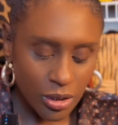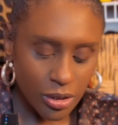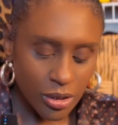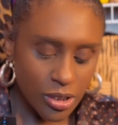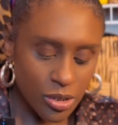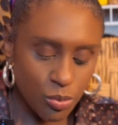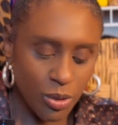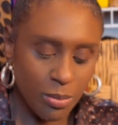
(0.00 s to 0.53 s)

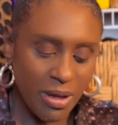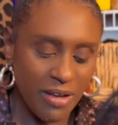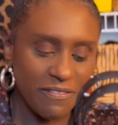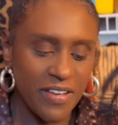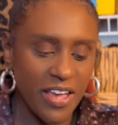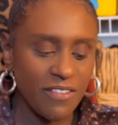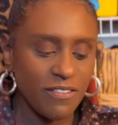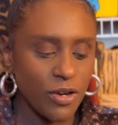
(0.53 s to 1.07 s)
This is one of my
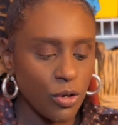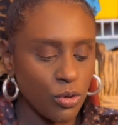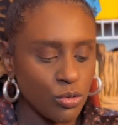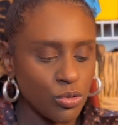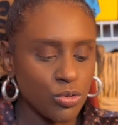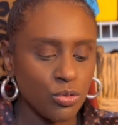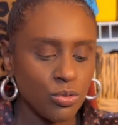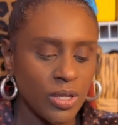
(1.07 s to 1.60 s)
favorite
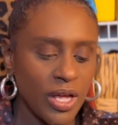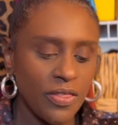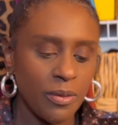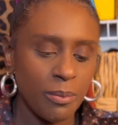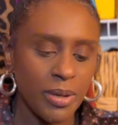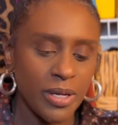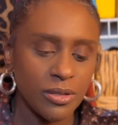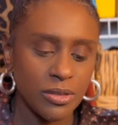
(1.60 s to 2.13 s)
old school leather
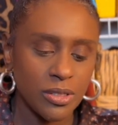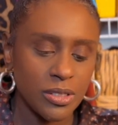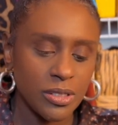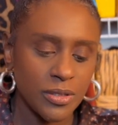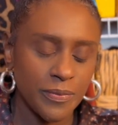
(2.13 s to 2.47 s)
belts.